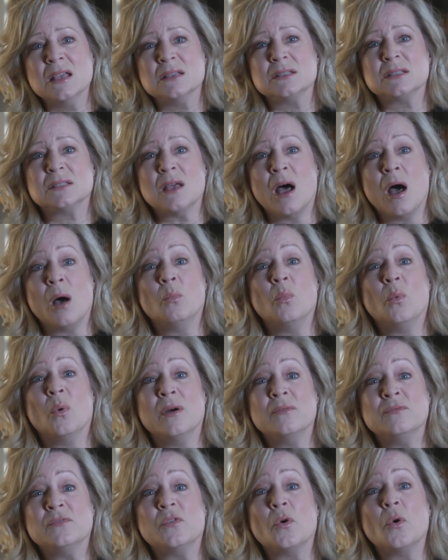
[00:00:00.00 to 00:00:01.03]
Psalm
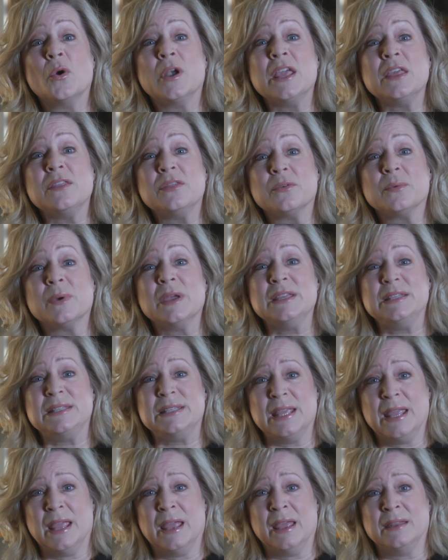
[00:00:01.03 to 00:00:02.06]

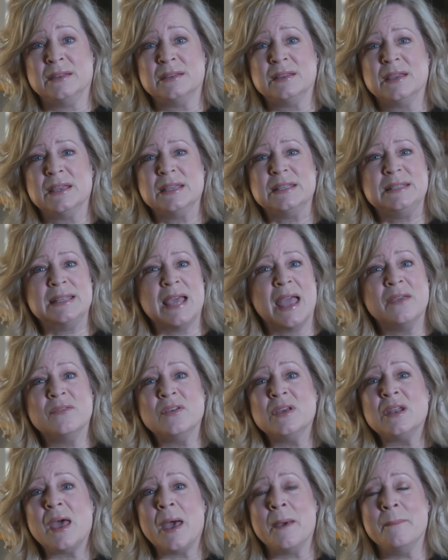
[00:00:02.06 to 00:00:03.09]
143:10,
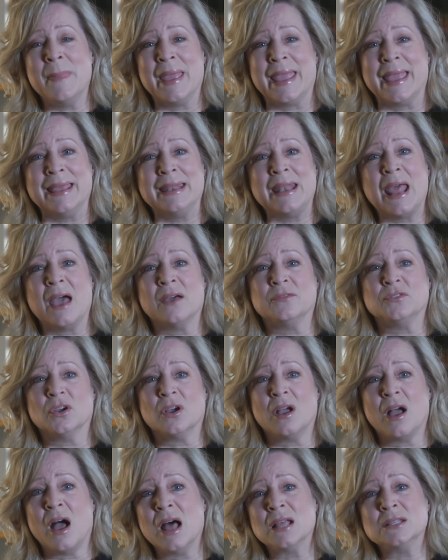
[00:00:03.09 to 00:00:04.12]
David, a man after
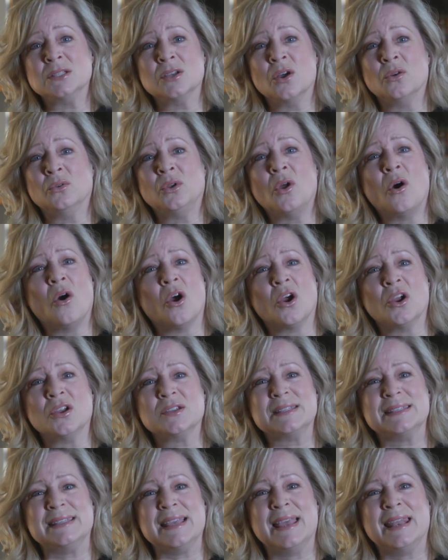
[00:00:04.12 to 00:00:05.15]
God's own
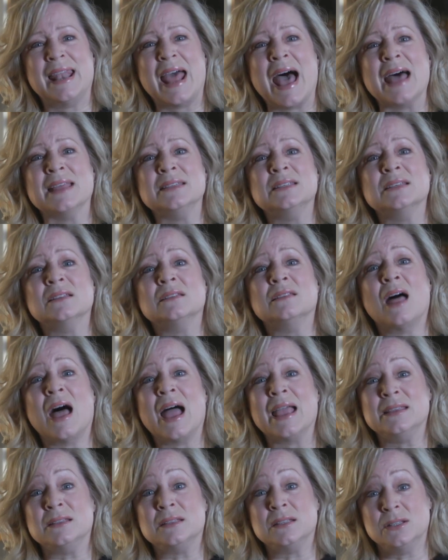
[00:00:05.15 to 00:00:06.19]
heart, said, "I
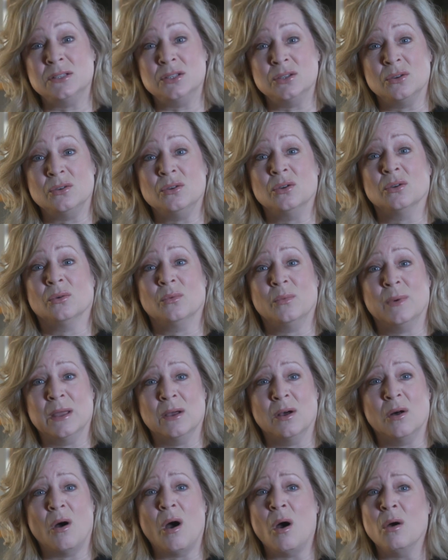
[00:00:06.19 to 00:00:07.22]
delight to do your
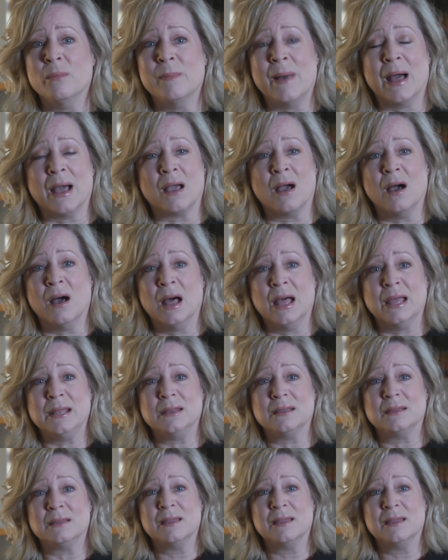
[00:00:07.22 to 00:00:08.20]
will, O my God."